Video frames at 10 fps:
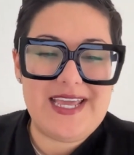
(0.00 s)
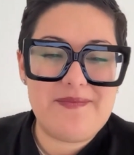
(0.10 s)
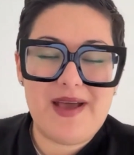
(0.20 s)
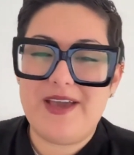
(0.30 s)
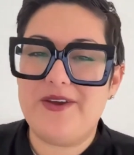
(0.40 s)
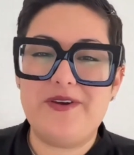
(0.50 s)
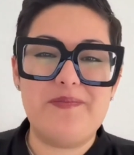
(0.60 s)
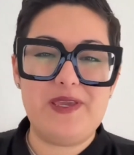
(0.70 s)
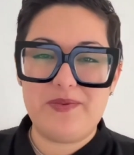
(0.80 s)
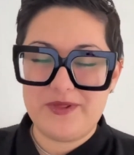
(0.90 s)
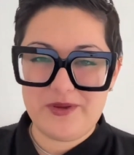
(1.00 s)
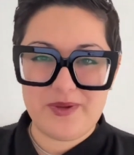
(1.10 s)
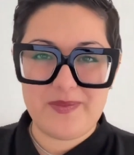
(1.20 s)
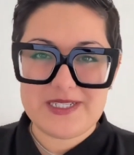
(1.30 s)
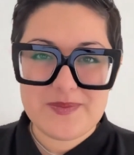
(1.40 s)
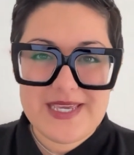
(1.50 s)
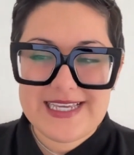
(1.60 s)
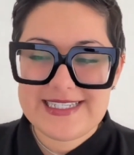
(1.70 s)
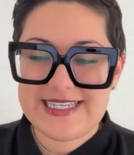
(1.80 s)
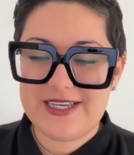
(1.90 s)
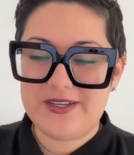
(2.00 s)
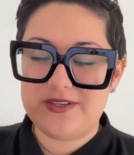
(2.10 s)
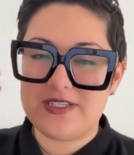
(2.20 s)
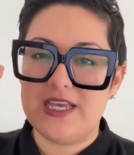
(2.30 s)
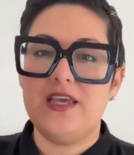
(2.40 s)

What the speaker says: admire in people in their public speaking skills.